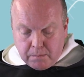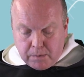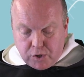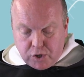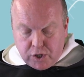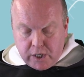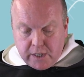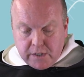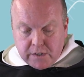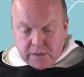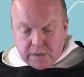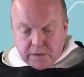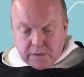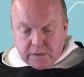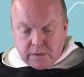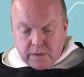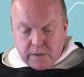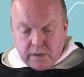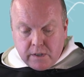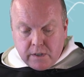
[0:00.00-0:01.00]
But
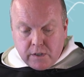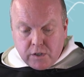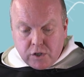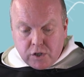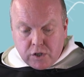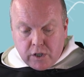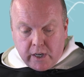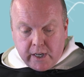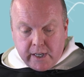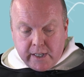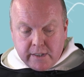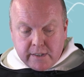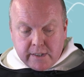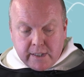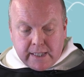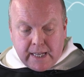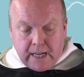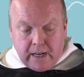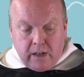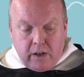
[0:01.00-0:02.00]
Jesus shines
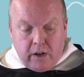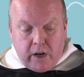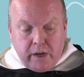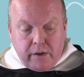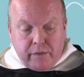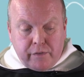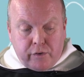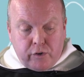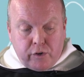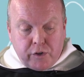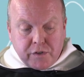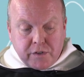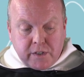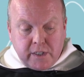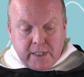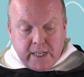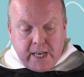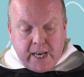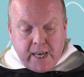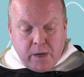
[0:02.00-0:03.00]
that light for us
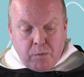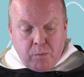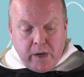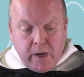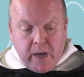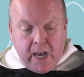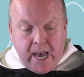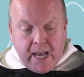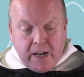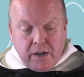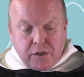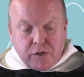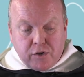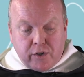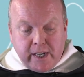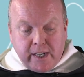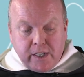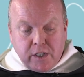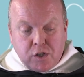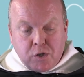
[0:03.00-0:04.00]
today. We
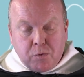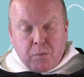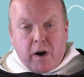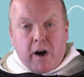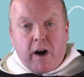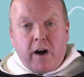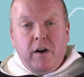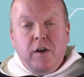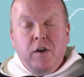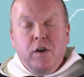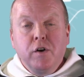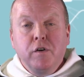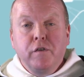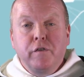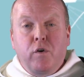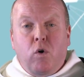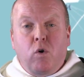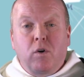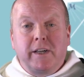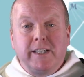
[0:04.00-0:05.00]
enter into our
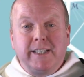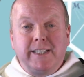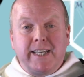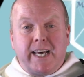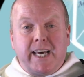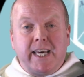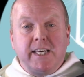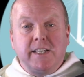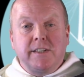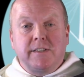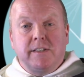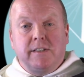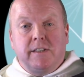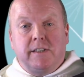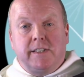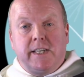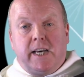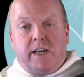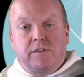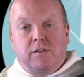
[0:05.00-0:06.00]
40 days in
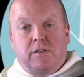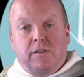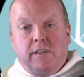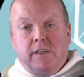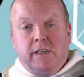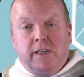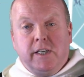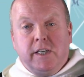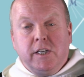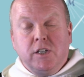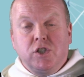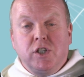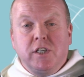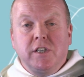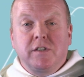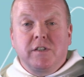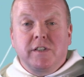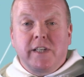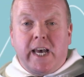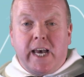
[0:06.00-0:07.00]
the desert.
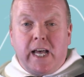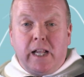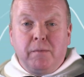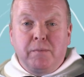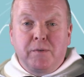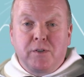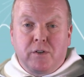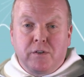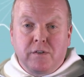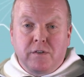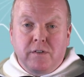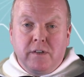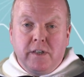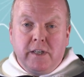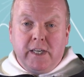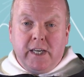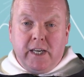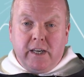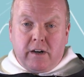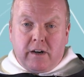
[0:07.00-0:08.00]
Jesus helps us
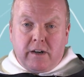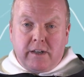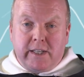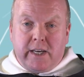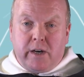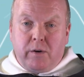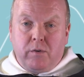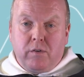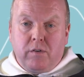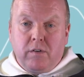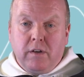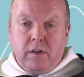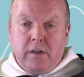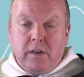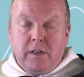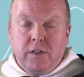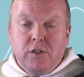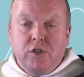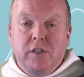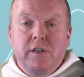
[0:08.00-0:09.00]
in our doubt.
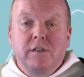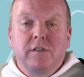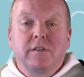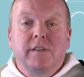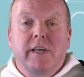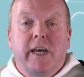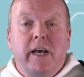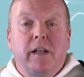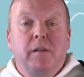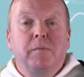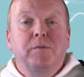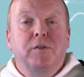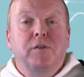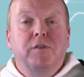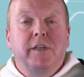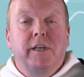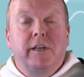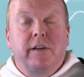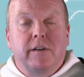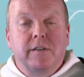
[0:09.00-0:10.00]
Jesus helps
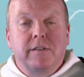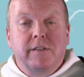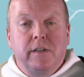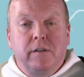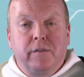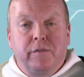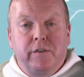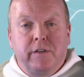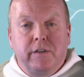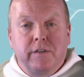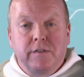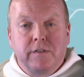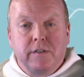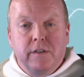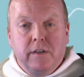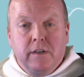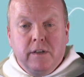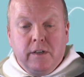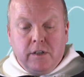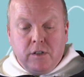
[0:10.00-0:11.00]
us in our sinfulness.
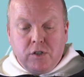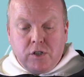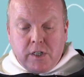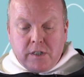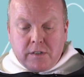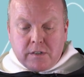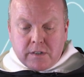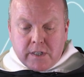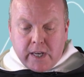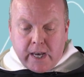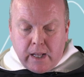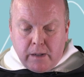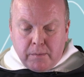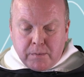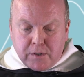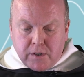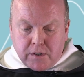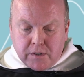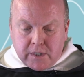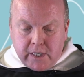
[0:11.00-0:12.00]
Jesus
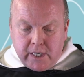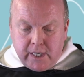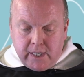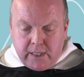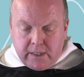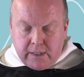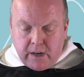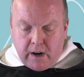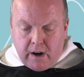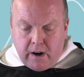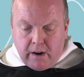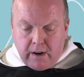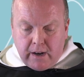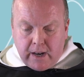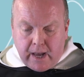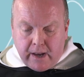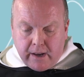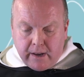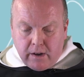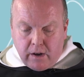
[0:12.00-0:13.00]
helps us in our
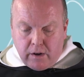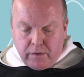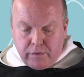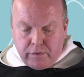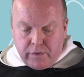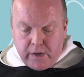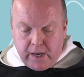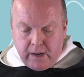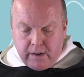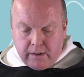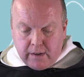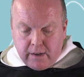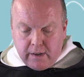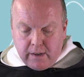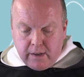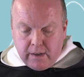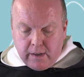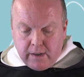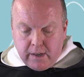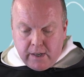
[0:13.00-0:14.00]
lack of faith.
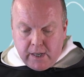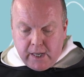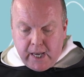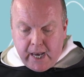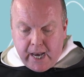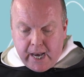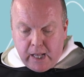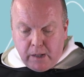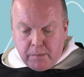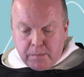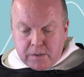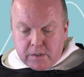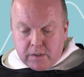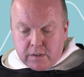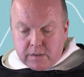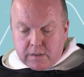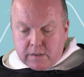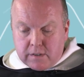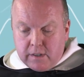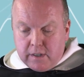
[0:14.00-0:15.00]
He helps
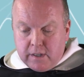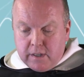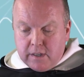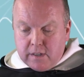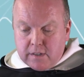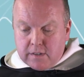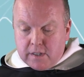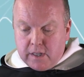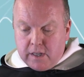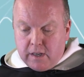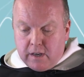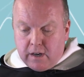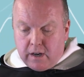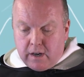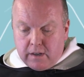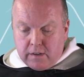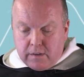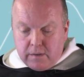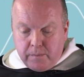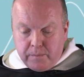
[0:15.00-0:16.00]
us see
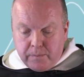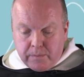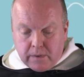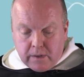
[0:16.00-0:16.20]
God.